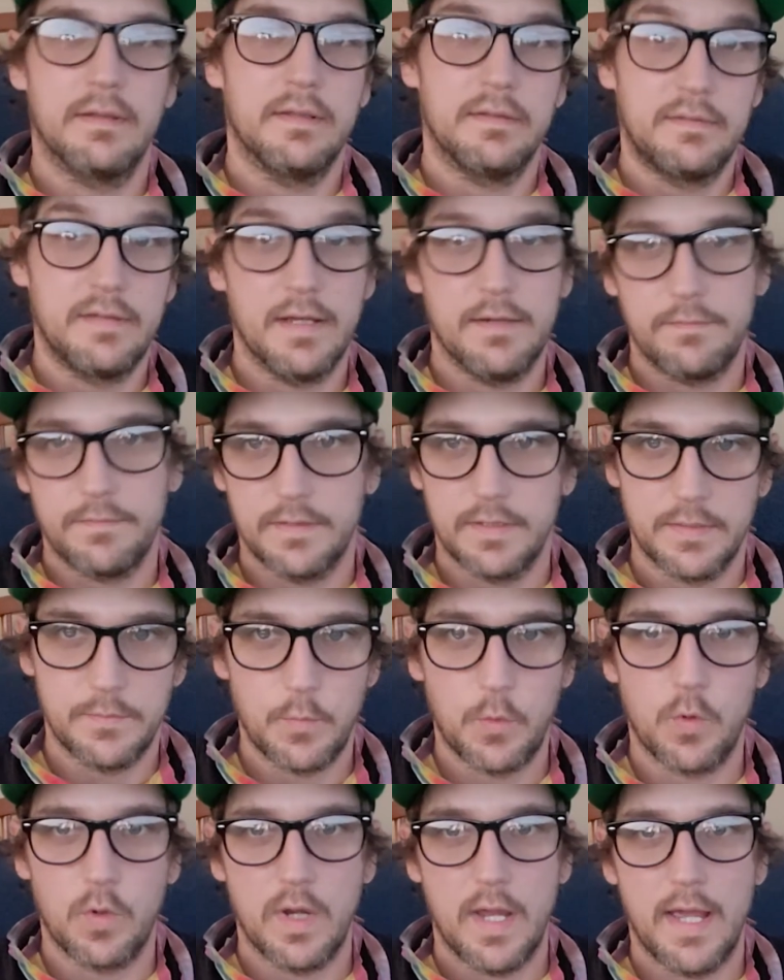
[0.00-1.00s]
definitely
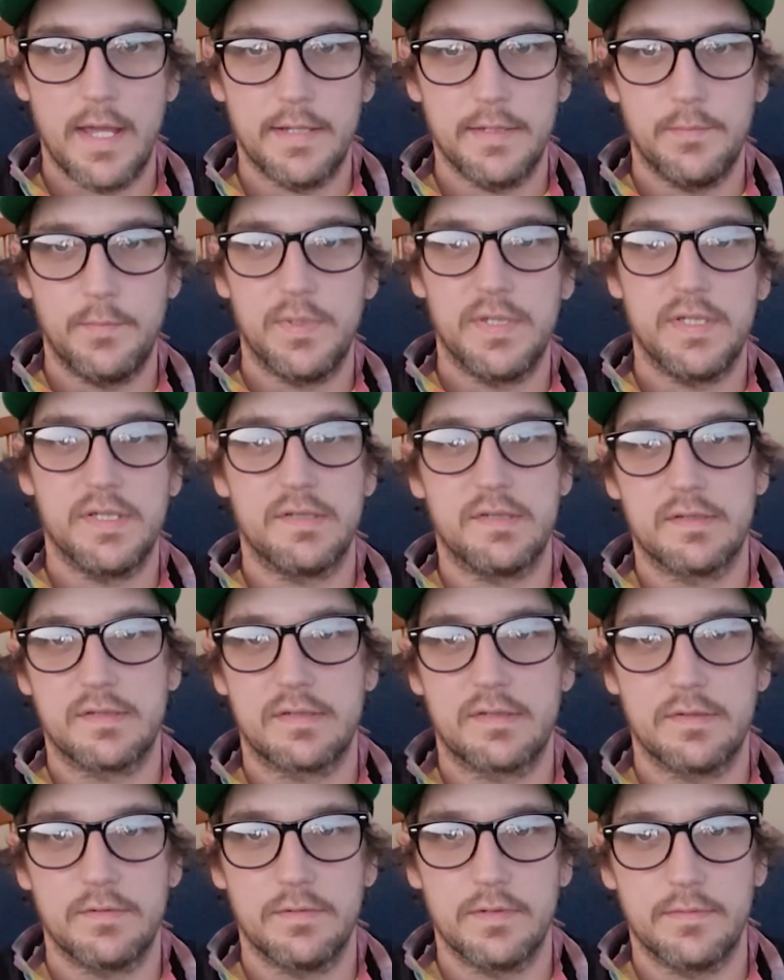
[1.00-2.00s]
more added pieces
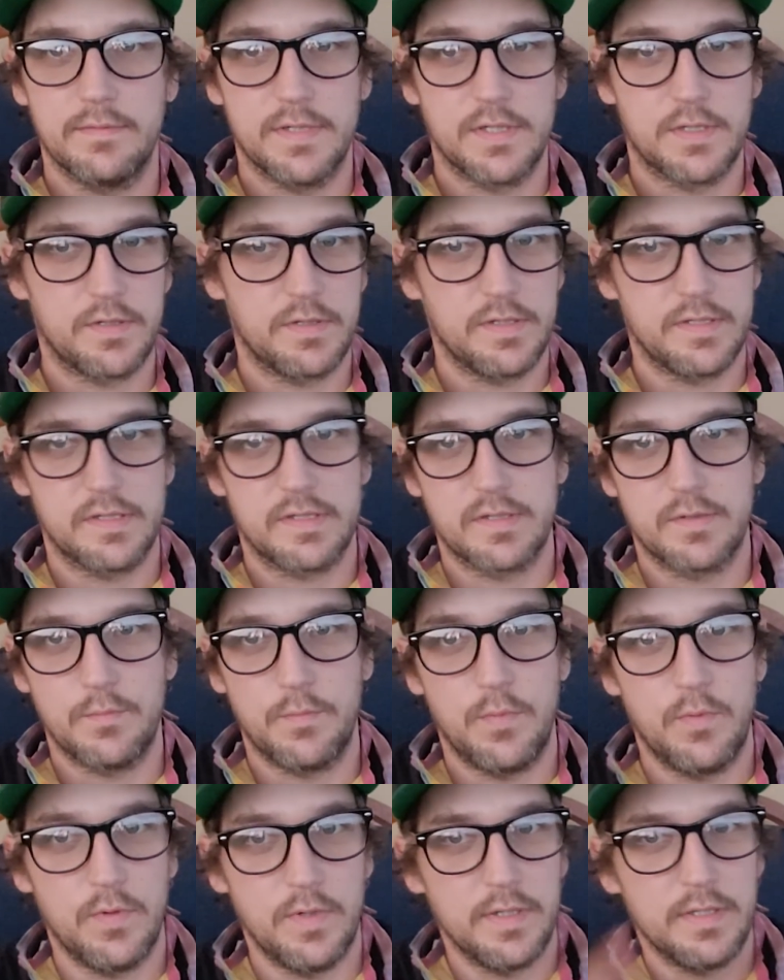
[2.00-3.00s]
to it eventually at some
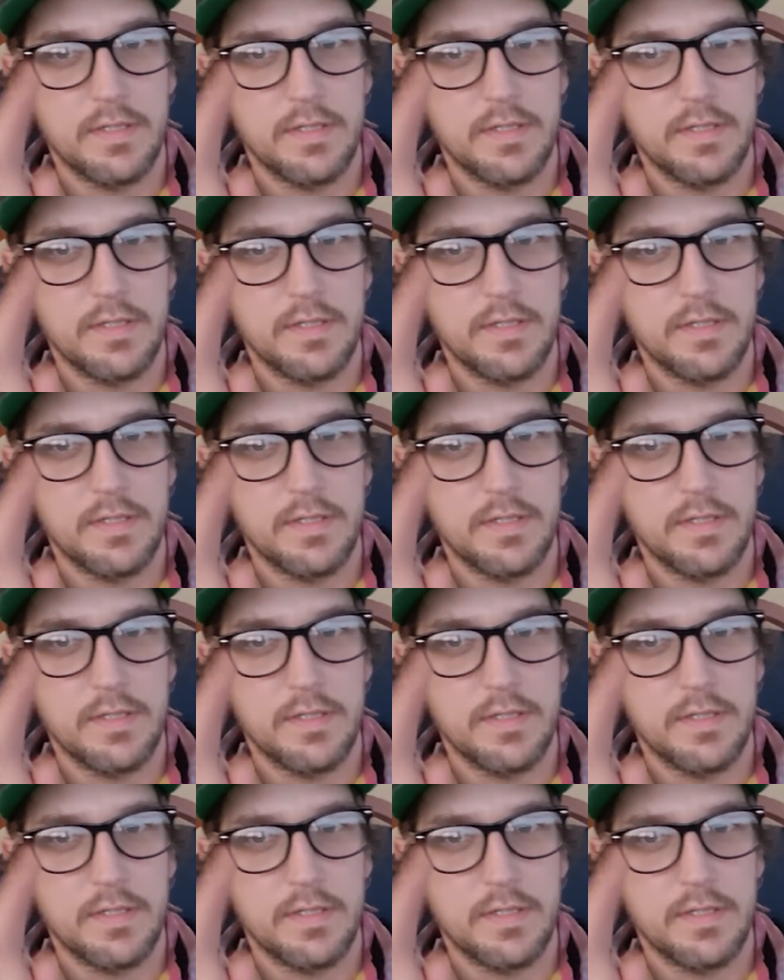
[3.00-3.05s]
point.